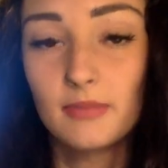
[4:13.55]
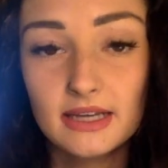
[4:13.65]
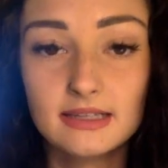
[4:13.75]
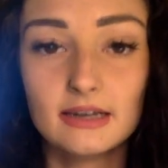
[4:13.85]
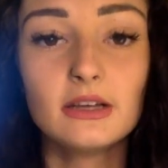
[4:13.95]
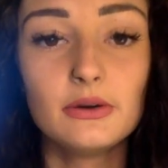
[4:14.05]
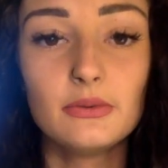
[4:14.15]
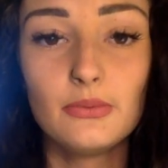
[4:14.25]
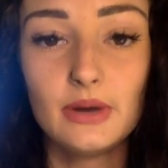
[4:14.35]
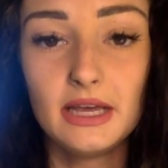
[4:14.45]
Basically,
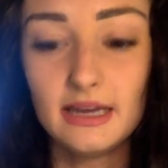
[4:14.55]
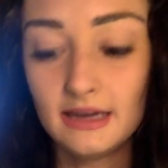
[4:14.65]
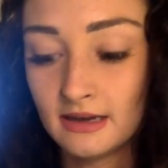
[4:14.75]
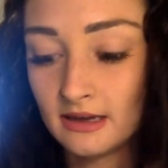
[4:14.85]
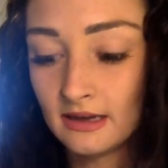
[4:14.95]
we